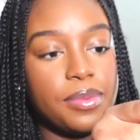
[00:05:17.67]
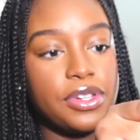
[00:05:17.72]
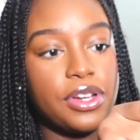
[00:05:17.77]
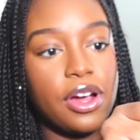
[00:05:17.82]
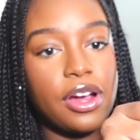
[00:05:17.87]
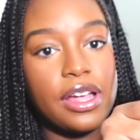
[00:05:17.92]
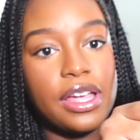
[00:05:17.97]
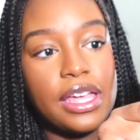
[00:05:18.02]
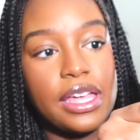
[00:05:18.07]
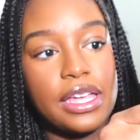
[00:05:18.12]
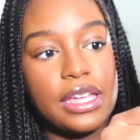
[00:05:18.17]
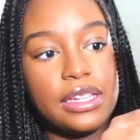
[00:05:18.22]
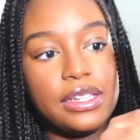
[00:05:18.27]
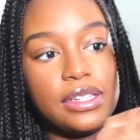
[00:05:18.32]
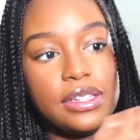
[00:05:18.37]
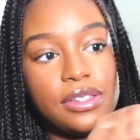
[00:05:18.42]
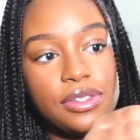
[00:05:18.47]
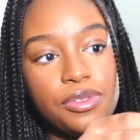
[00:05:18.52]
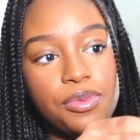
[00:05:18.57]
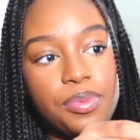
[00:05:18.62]
Target. It's
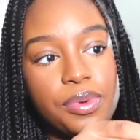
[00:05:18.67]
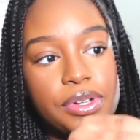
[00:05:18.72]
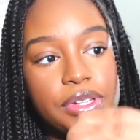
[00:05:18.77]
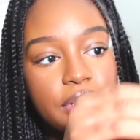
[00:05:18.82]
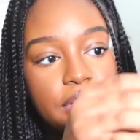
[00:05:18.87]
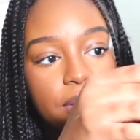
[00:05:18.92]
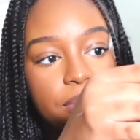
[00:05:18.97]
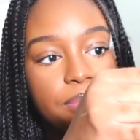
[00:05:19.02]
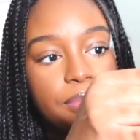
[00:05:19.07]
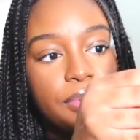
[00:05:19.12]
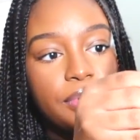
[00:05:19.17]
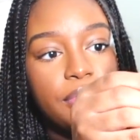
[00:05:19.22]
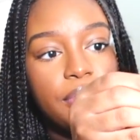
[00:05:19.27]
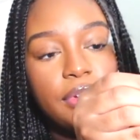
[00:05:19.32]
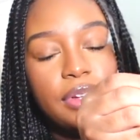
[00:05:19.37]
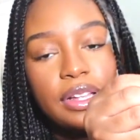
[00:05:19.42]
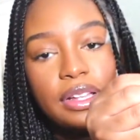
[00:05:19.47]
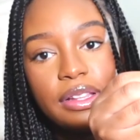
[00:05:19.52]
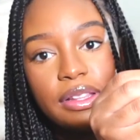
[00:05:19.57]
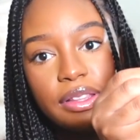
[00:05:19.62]
super simple.
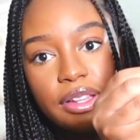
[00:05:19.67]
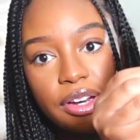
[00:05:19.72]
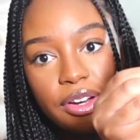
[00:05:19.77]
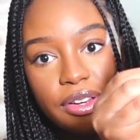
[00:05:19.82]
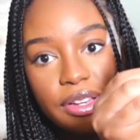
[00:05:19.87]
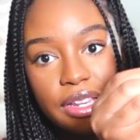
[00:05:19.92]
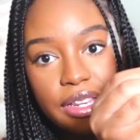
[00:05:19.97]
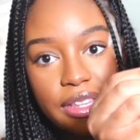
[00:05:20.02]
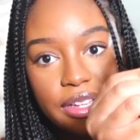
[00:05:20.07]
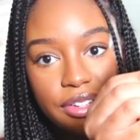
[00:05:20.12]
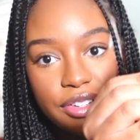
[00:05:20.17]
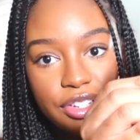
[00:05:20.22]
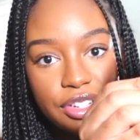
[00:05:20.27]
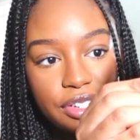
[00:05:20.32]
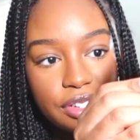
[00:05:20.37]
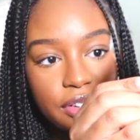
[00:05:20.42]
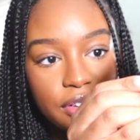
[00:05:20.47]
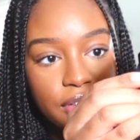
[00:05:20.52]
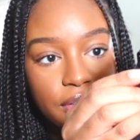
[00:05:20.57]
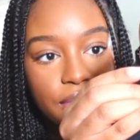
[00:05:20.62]
Literally, there's
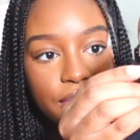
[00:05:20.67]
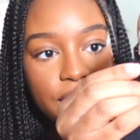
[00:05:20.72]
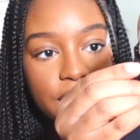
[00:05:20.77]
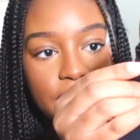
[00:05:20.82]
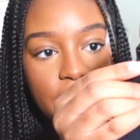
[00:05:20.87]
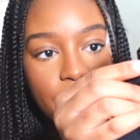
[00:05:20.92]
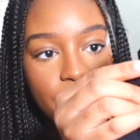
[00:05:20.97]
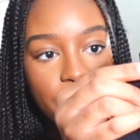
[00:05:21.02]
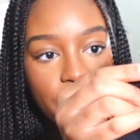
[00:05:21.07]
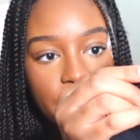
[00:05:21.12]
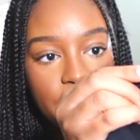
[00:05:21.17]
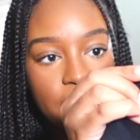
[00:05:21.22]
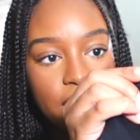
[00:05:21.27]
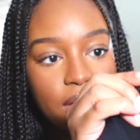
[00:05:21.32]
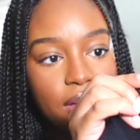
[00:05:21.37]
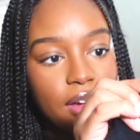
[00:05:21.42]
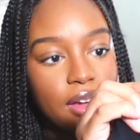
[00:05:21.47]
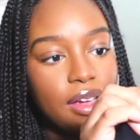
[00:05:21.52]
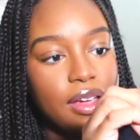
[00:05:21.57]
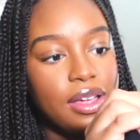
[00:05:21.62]
just a little snap right
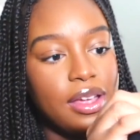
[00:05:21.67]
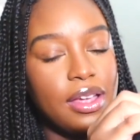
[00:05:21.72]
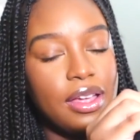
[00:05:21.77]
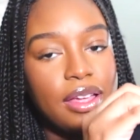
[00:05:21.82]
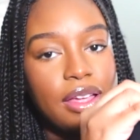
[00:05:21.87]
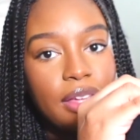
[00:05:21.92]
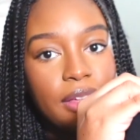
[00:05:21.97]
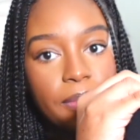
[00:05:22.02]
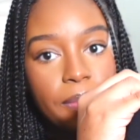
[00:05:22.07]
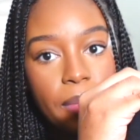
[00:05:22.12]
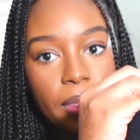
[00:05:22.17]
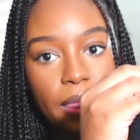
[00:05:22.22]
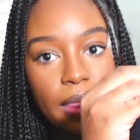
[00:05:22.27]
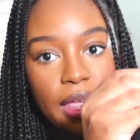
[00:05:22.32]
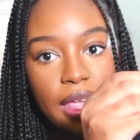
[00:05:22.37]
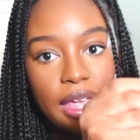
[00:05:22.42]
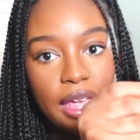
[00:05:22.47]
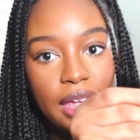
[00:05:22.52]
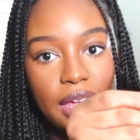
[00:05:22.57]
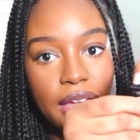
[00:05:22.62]
here
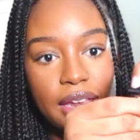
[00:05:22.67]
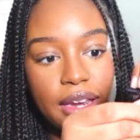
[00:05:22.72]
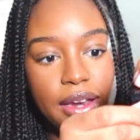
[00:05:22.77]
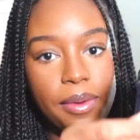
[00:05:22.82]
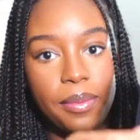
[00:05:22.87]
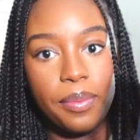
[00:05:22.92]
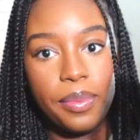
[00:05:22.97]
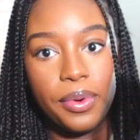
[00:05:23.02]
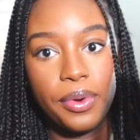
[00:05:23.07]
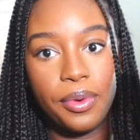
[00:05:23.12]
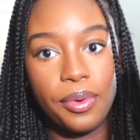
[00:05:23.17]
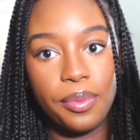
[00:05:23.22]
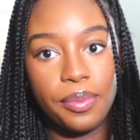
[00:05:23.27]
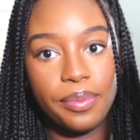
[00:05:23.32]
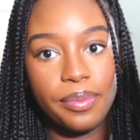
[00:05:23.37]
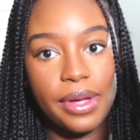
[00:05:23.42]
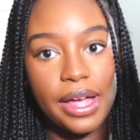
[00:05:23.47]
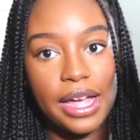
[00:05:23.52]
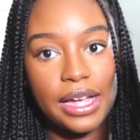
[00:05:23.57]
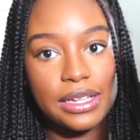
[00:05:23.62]
and boom,
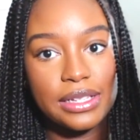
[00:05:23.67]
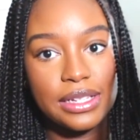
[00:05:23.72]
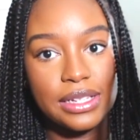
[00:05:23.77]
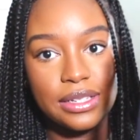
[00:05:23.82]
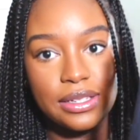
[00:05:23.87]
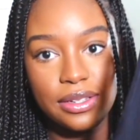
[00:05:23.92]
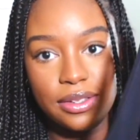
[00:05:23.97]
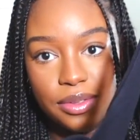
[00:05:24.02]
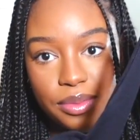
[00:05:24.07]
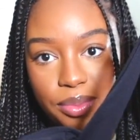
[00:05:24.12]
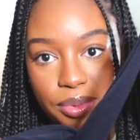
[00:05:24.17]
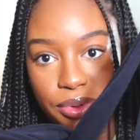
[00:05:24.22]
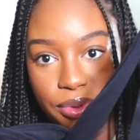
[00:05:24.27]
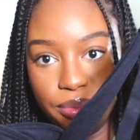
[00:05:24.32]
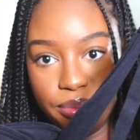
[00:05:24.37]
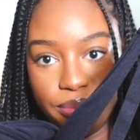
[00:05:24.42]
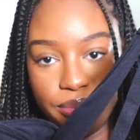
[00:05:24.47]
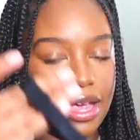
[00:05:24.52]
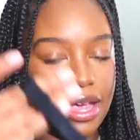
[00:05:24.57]
access to the boob.